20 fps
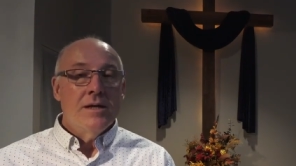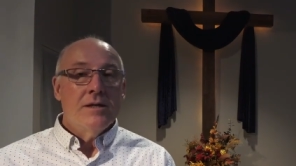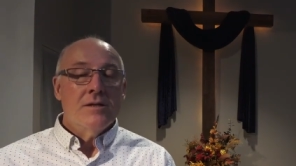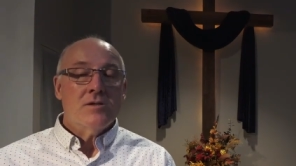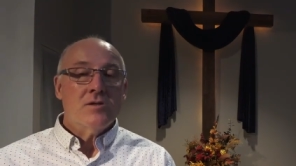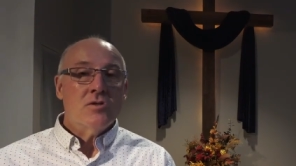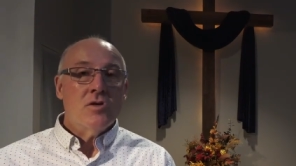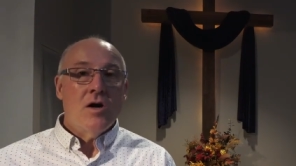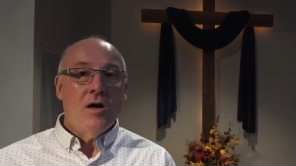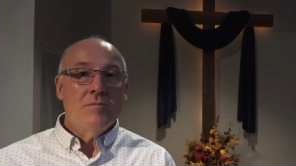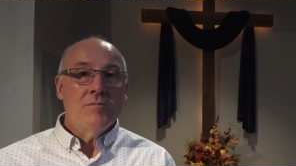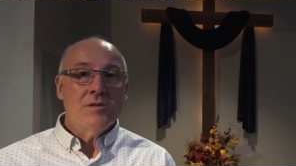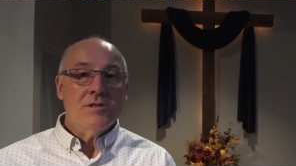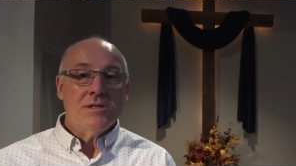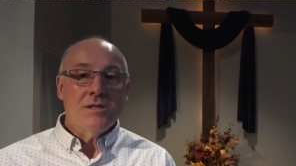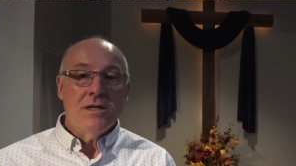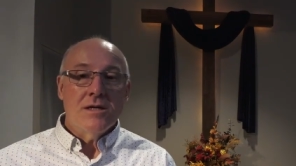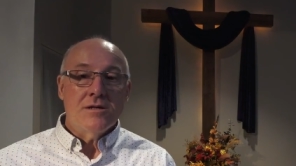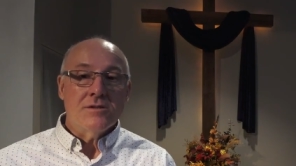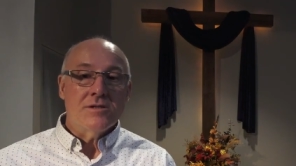The
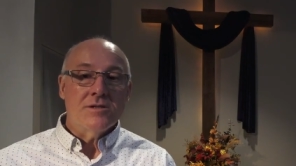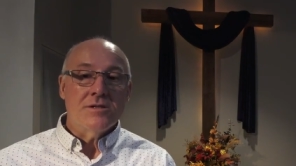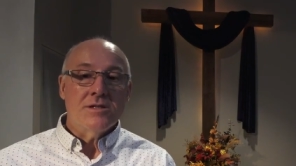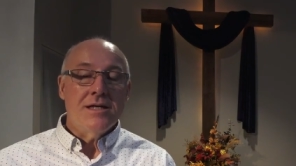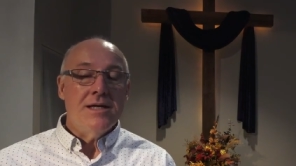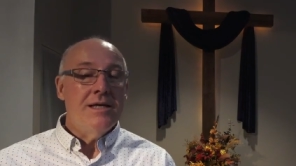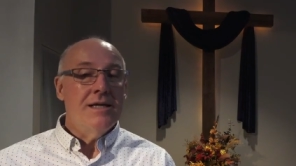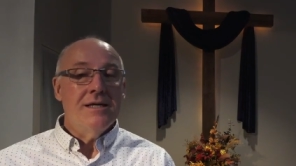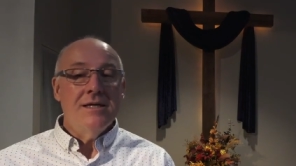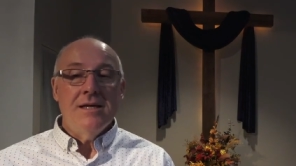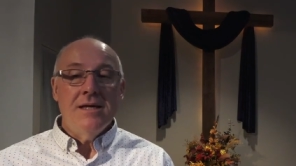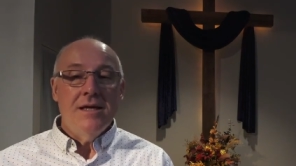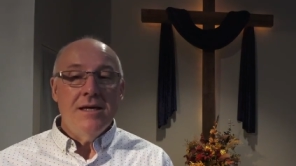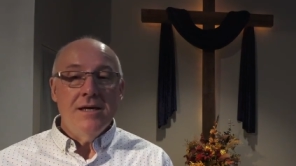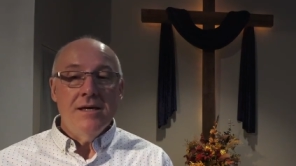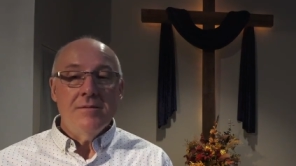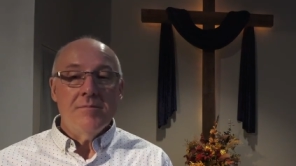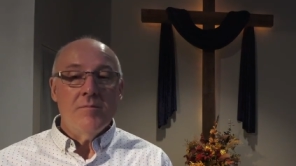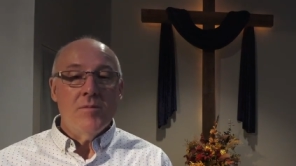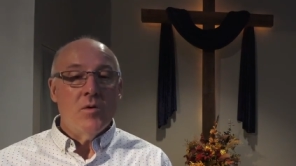psalmist tells us, In
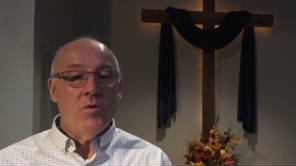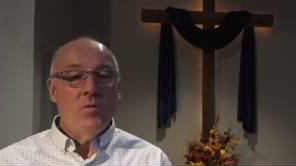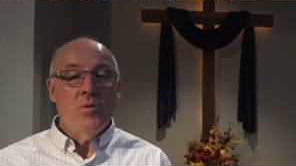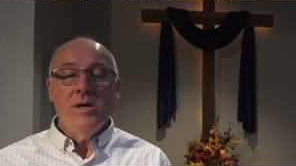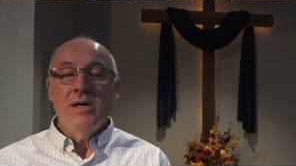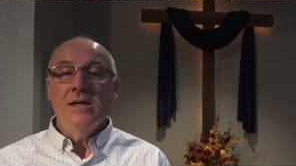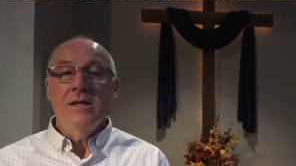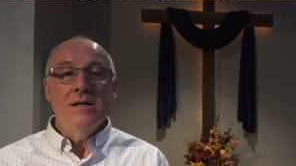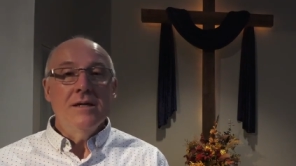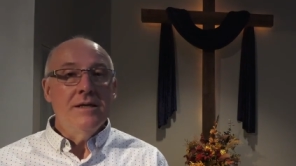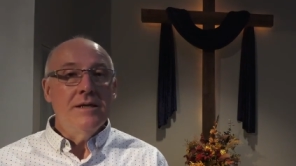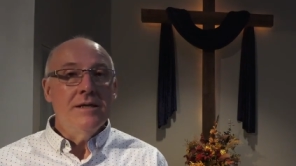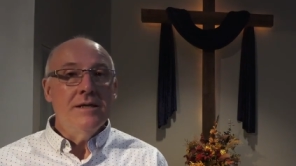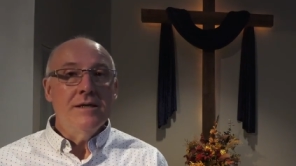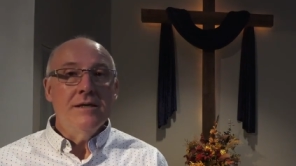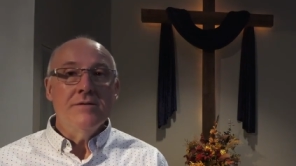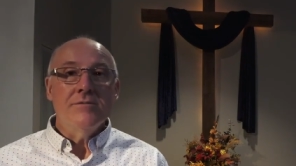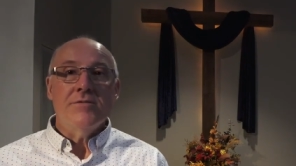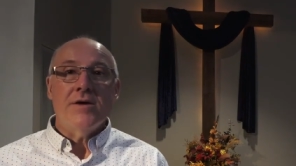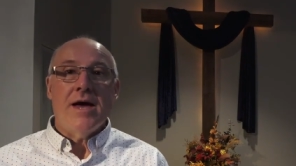him we
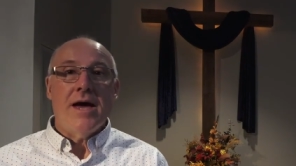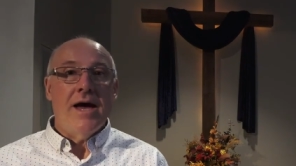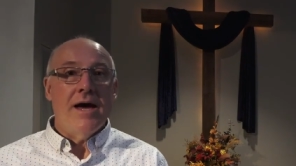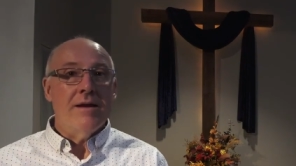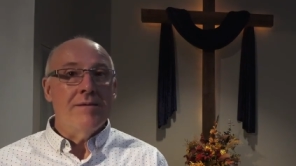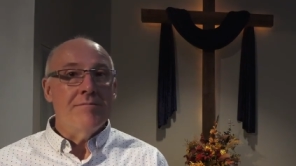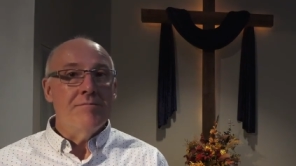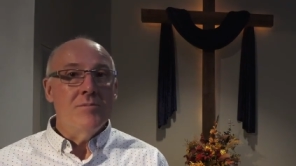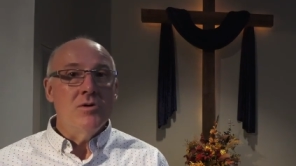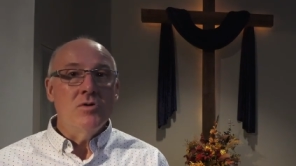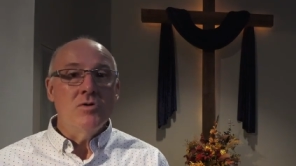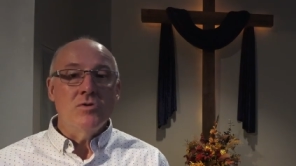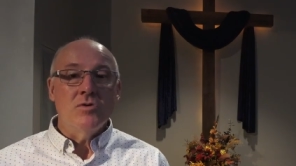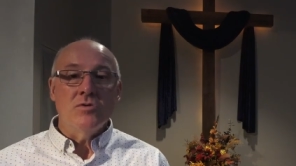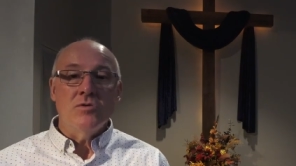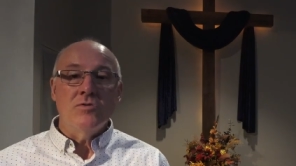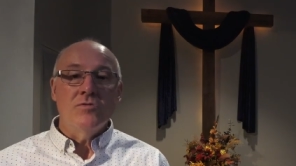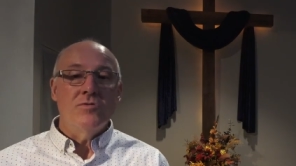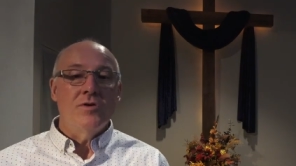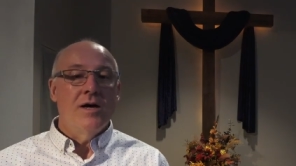live and
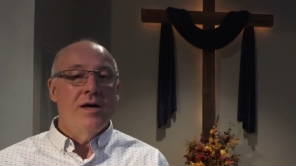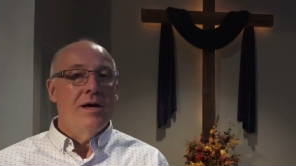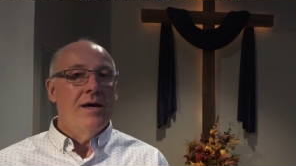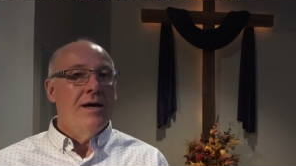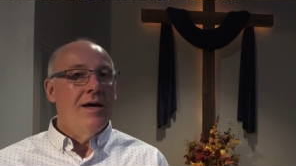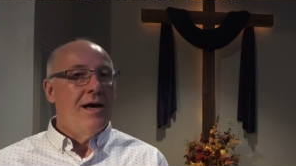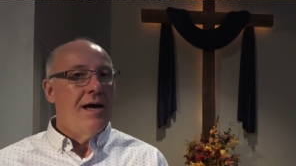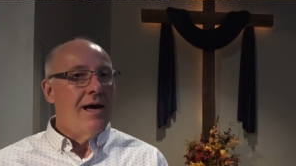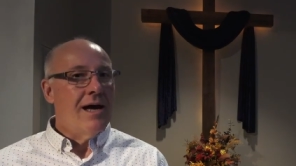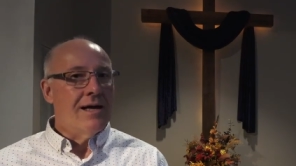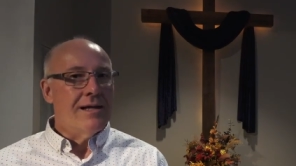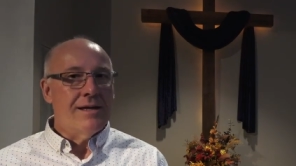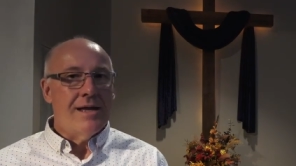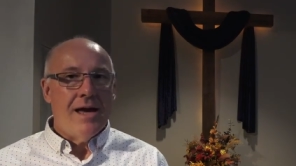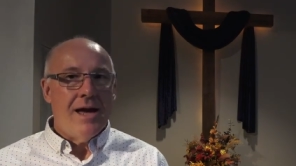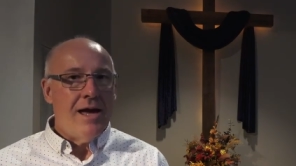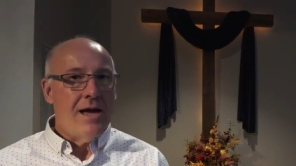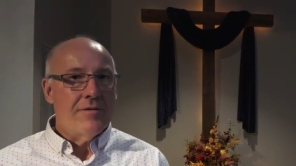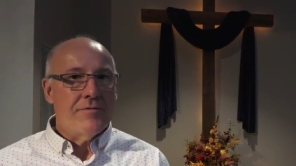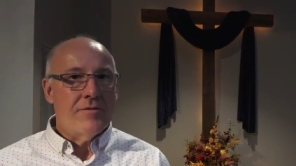move and
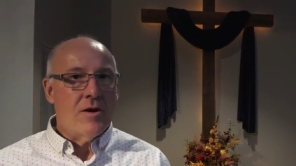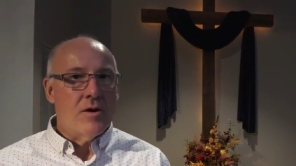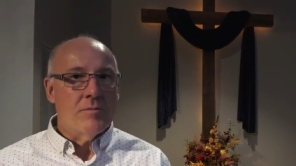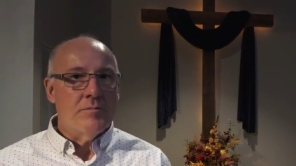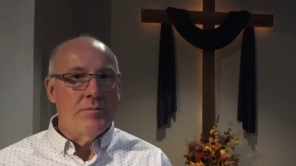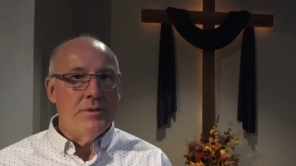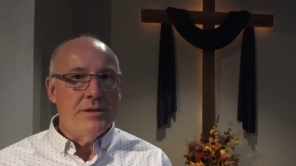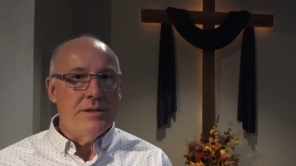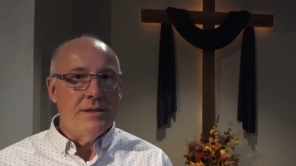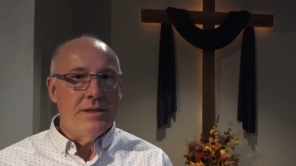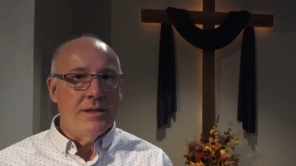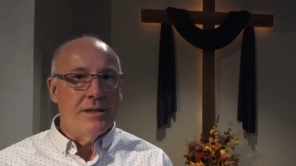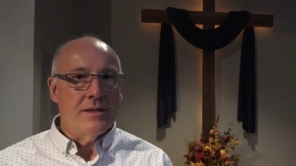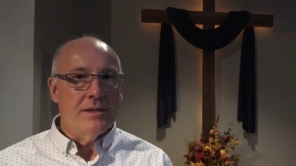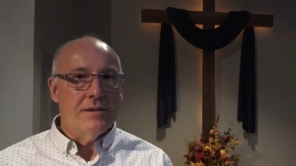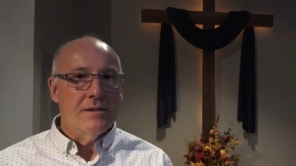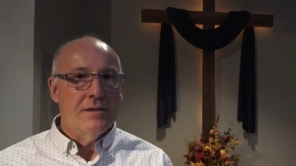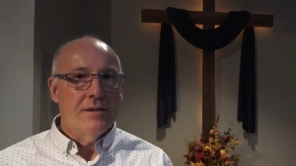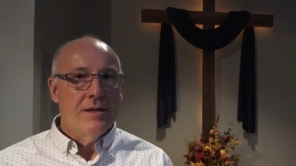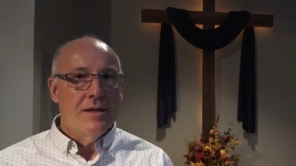have our
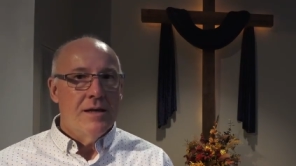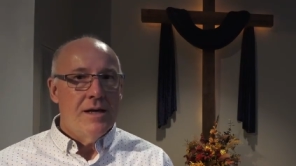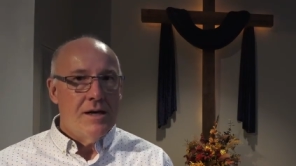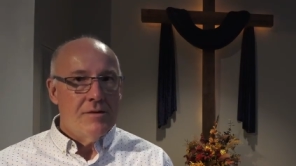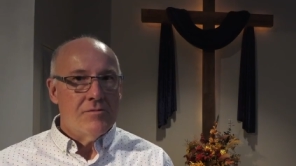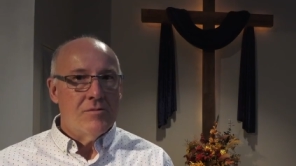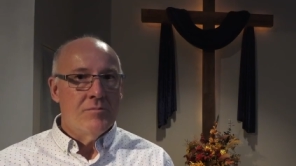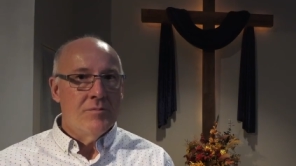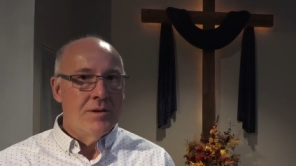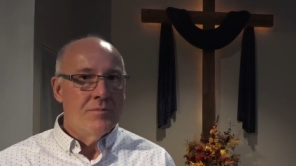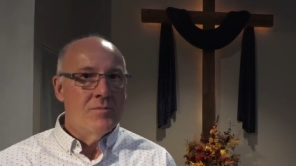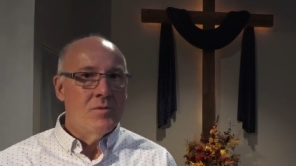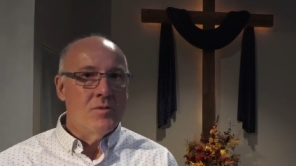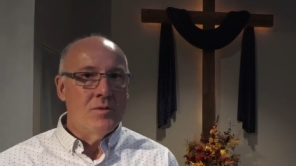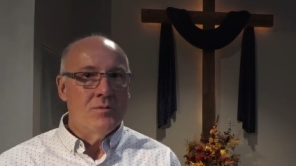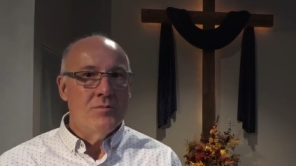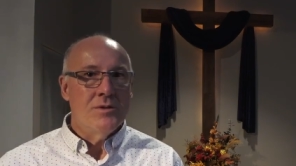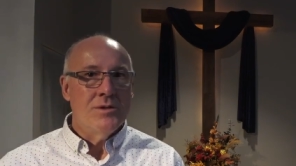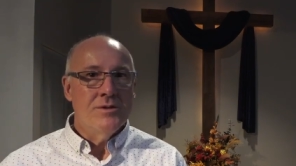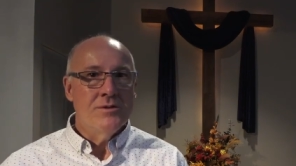being. I remember
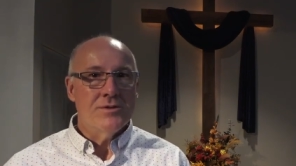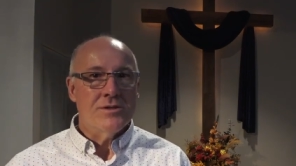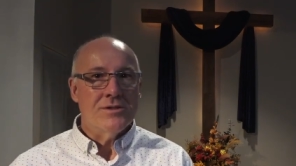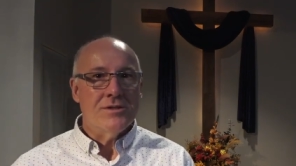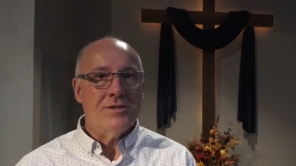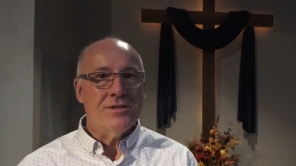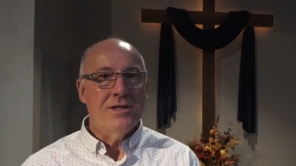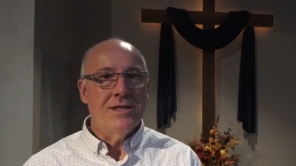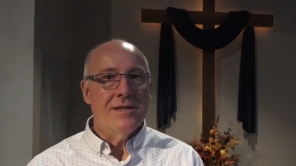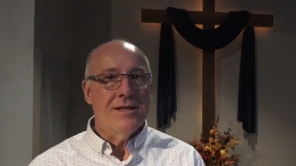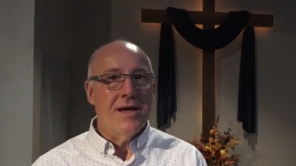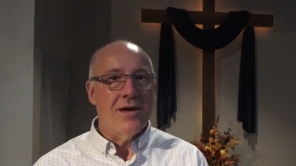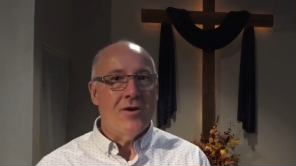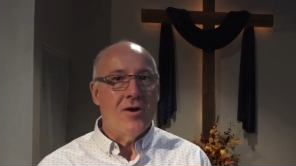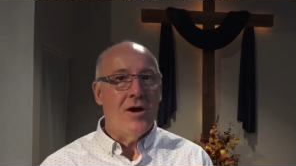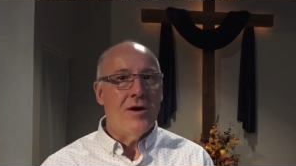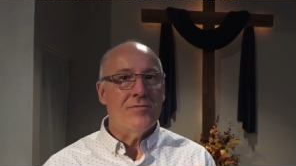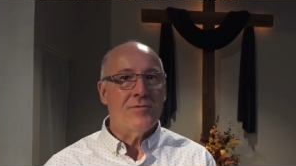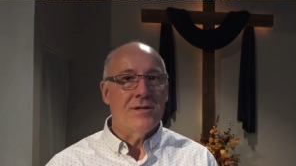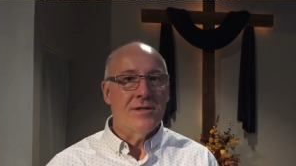when we used to sing that
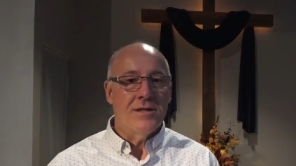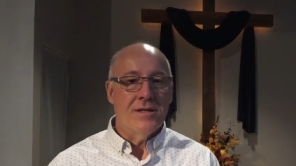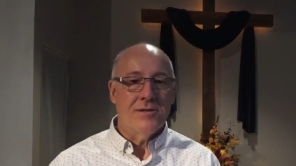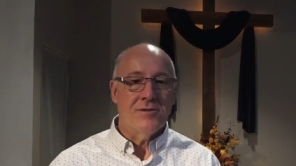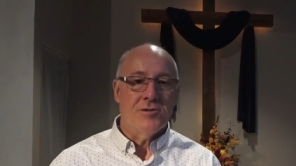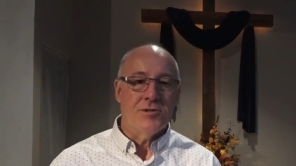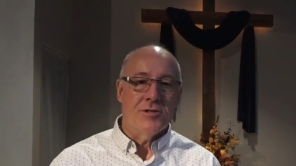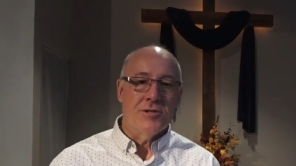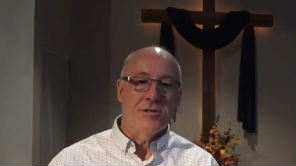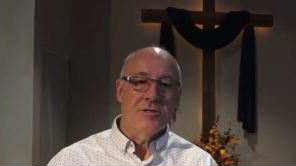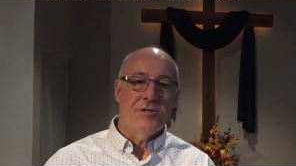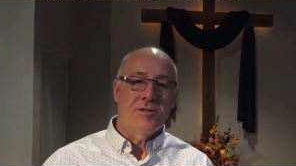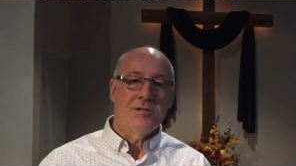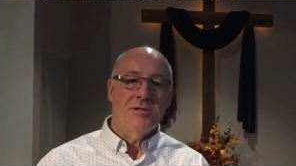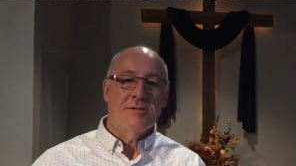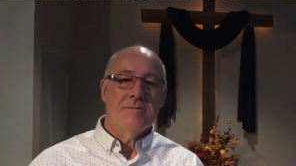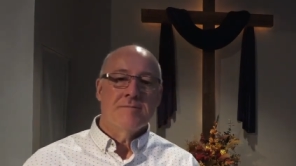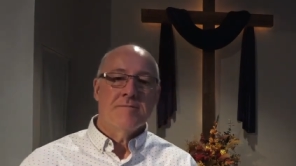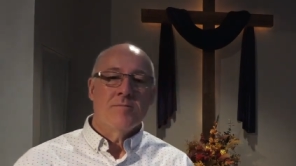often at church.